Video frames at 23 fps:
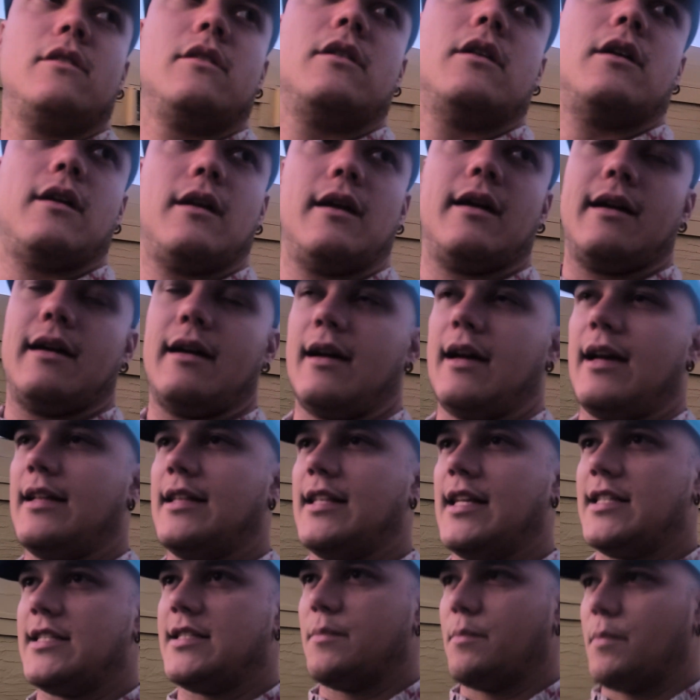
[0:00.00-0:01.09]
And
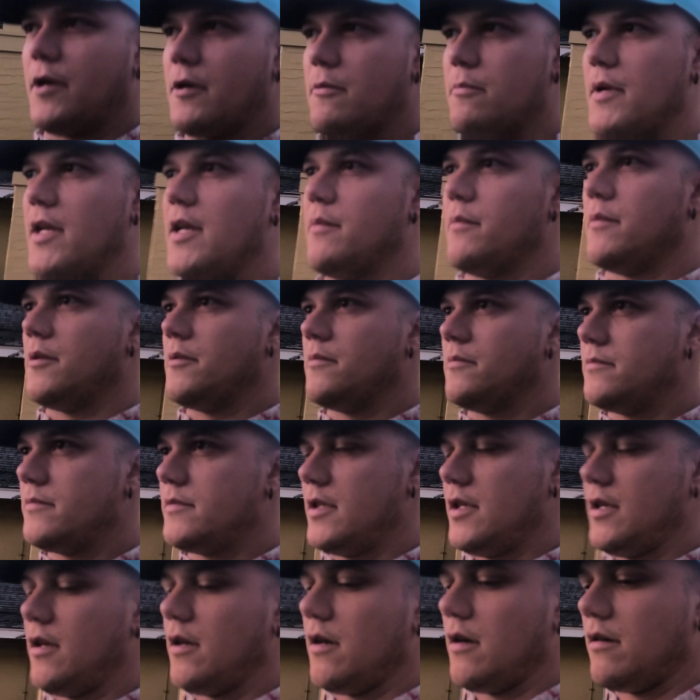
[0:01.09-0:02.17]
that's the bare minimum,
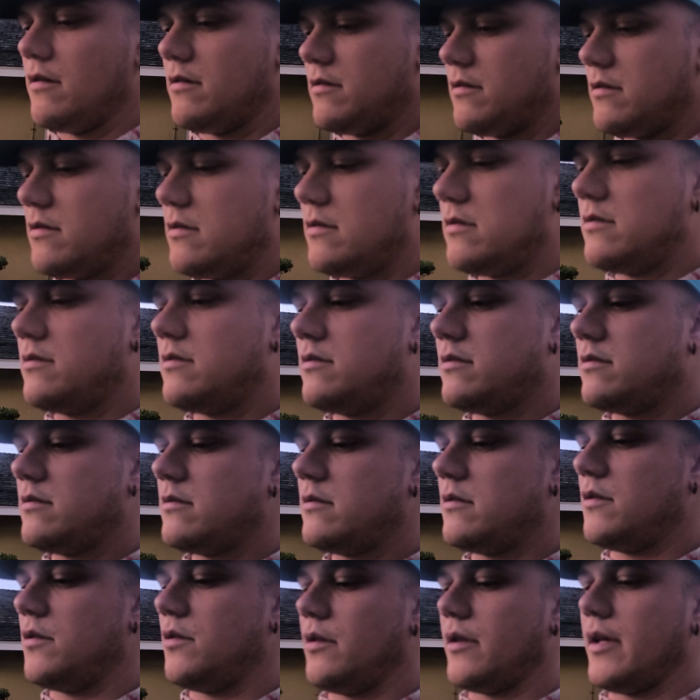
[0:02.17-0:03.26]
you know.
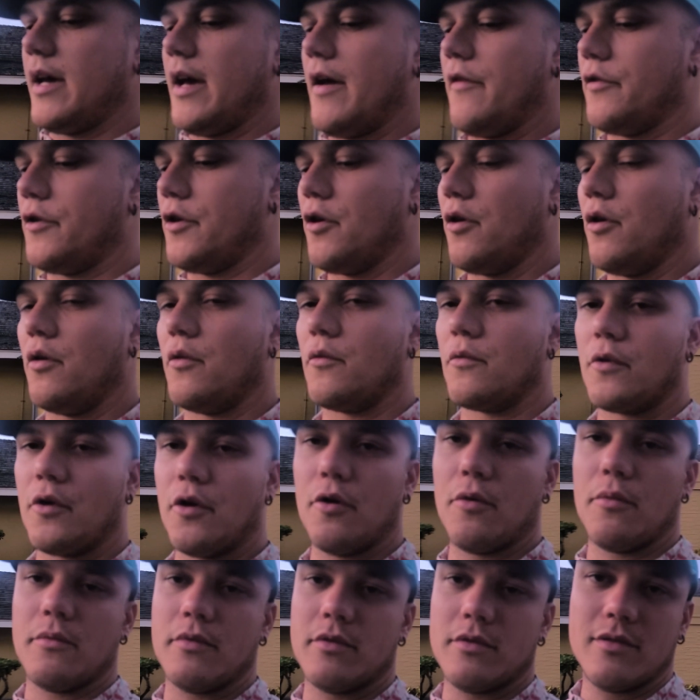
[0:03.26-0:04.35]
You'll have your own
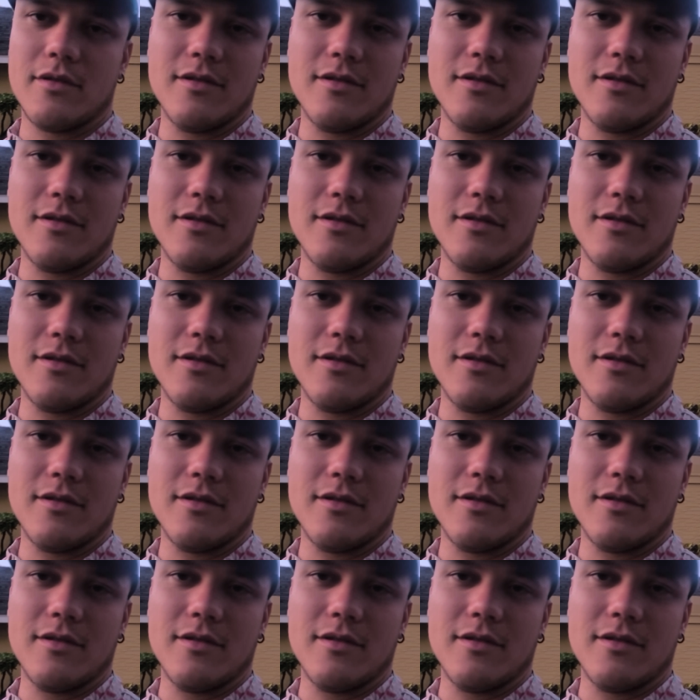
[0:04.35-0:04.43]
room.